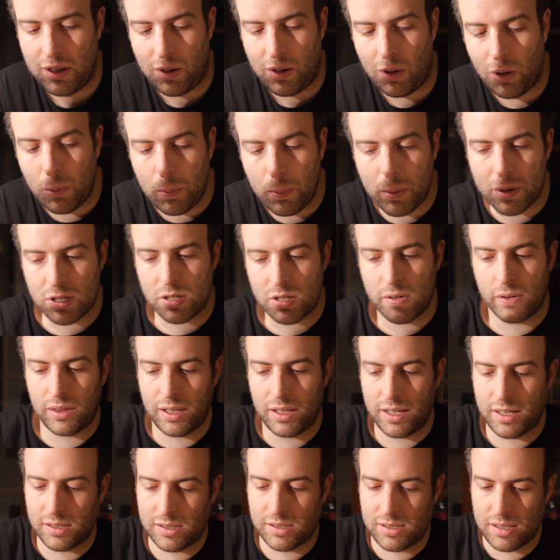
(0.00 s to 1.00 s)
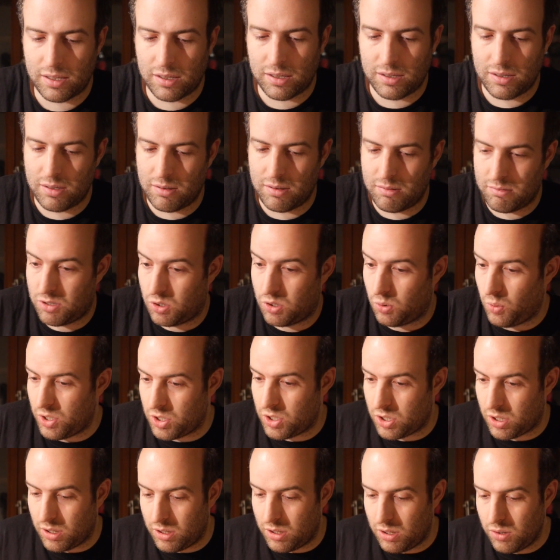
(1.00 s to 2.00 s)
whole bunch of things that
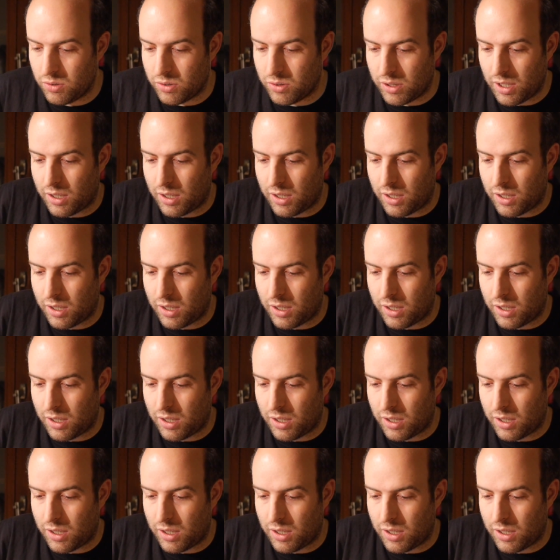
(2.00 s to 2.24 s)
Swatch could do.